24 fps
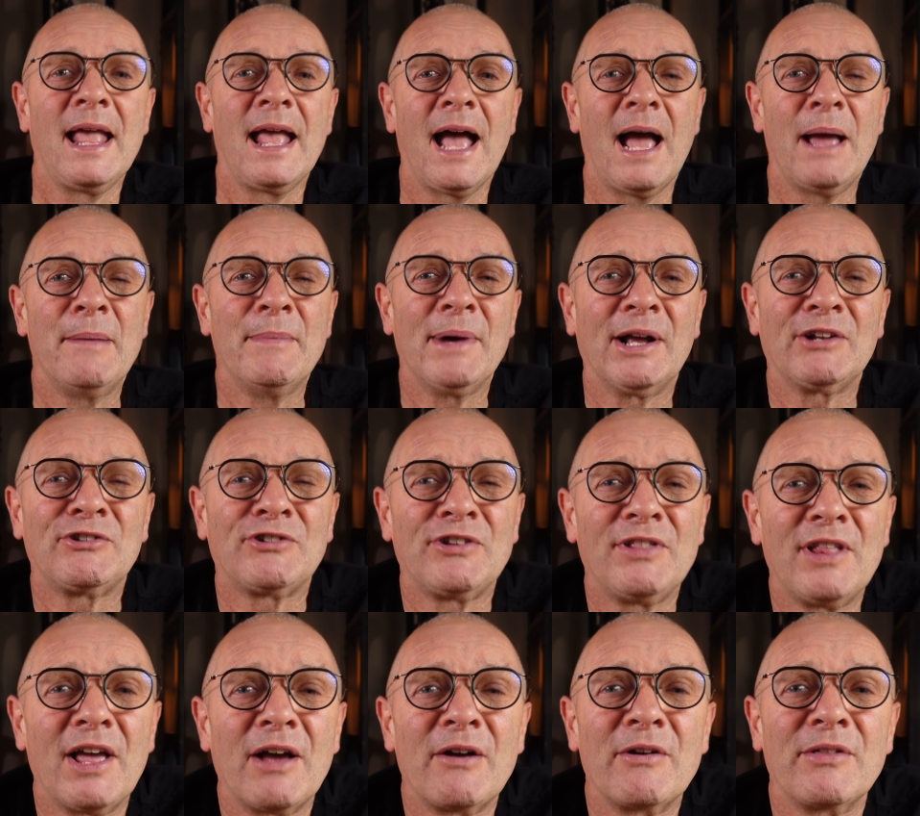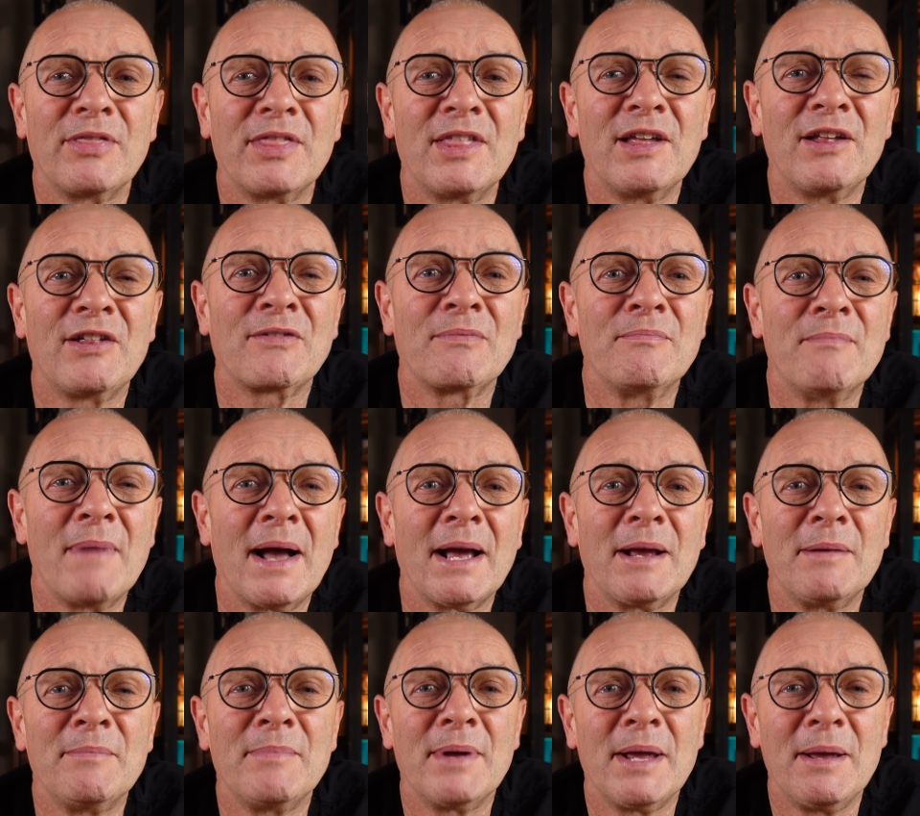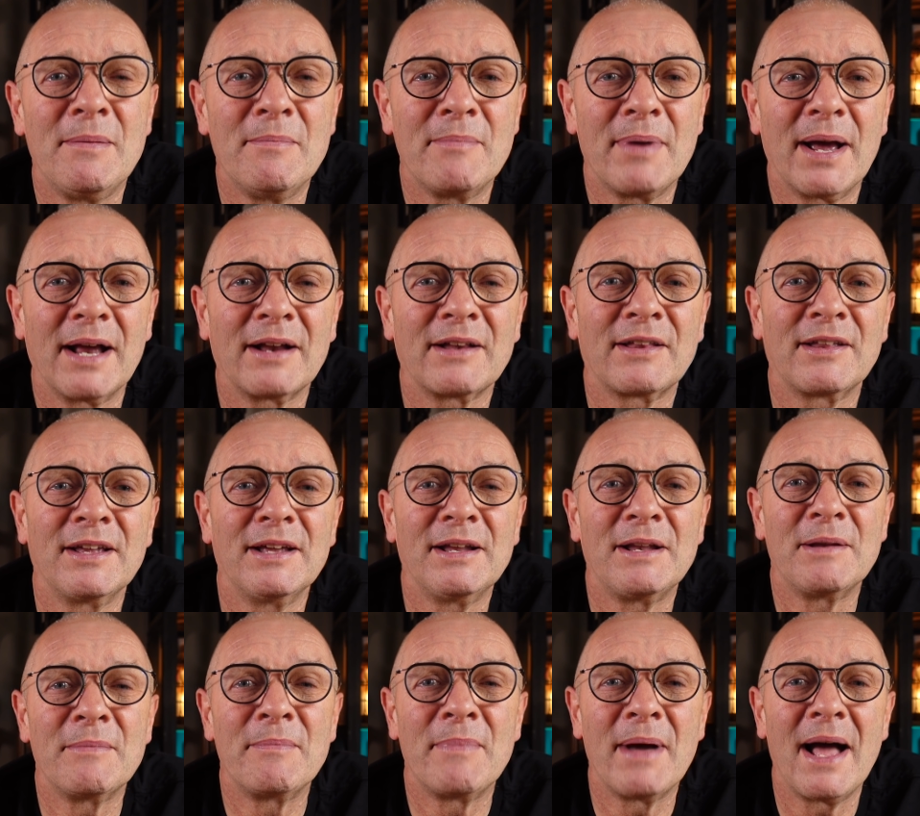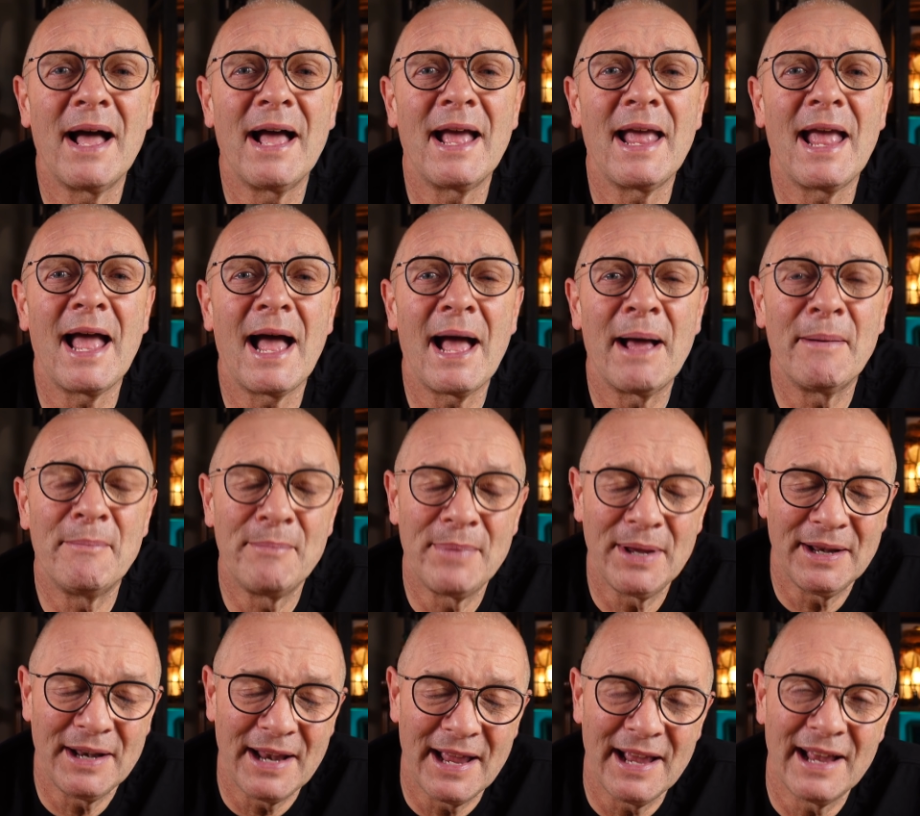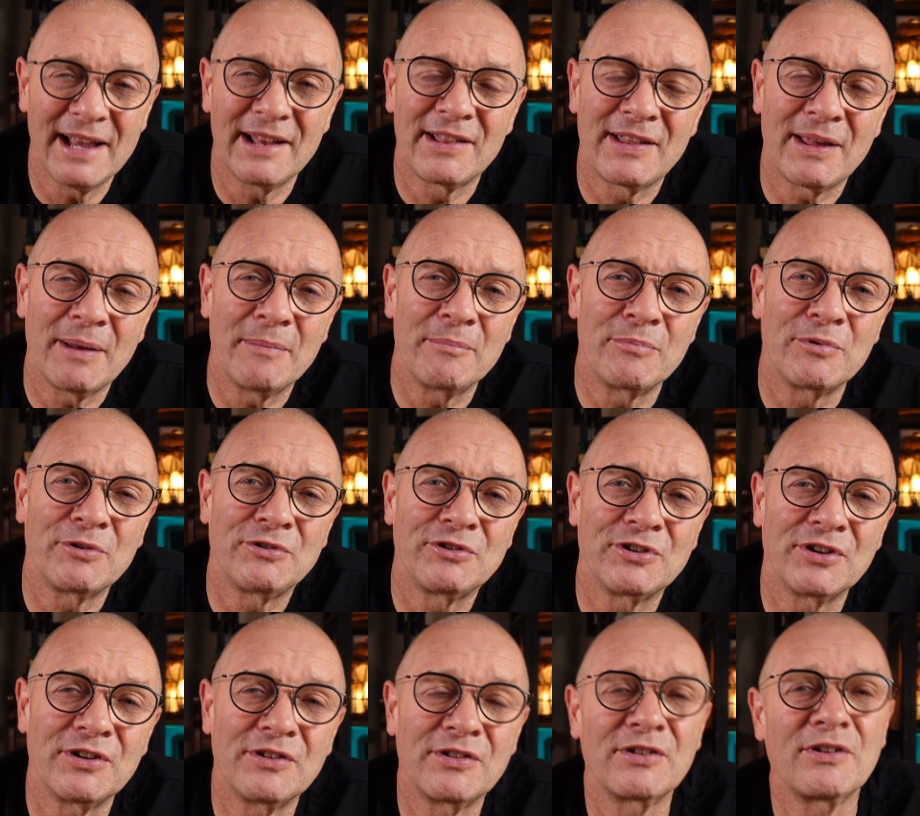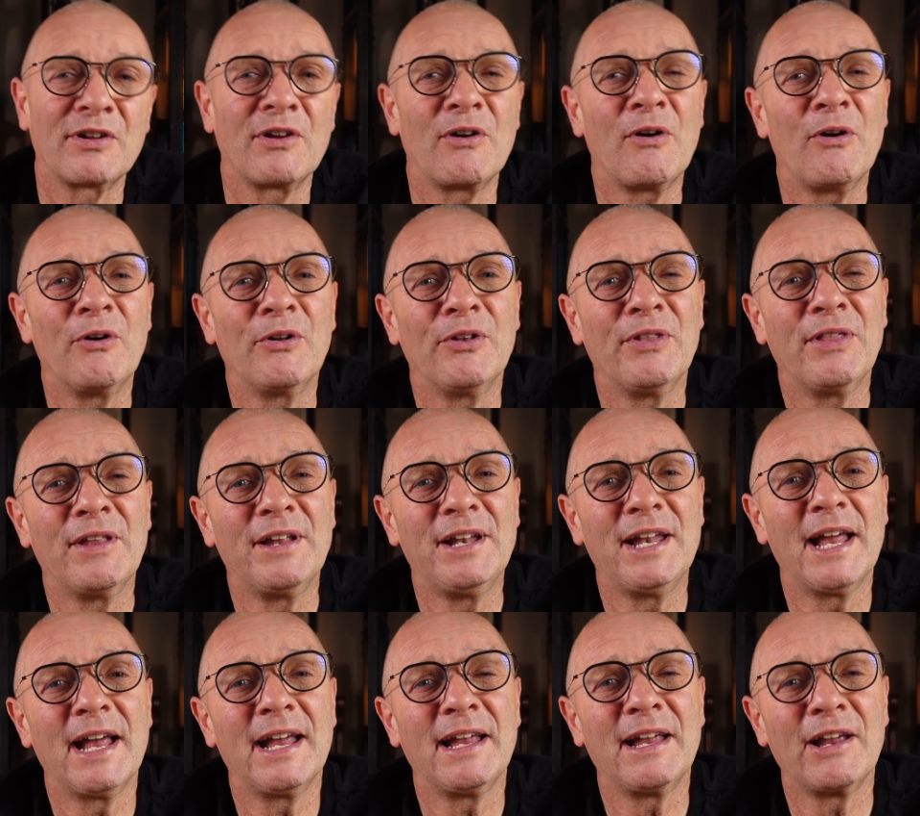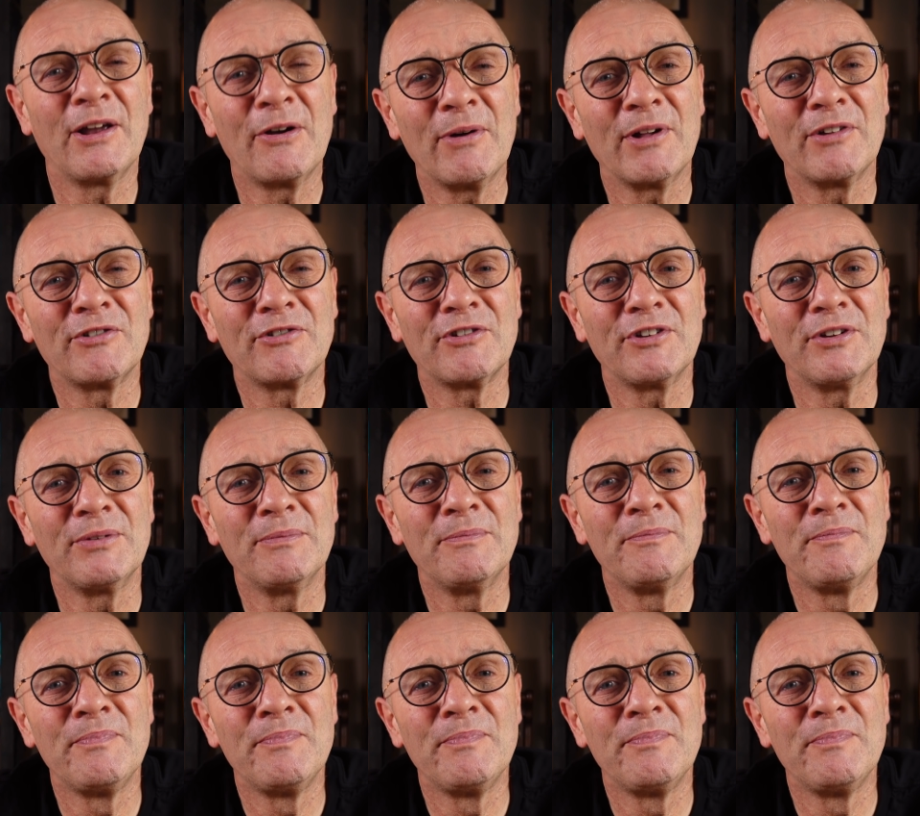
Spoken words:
I imagine though this might be impacted by ambient air temperatures on the day in question.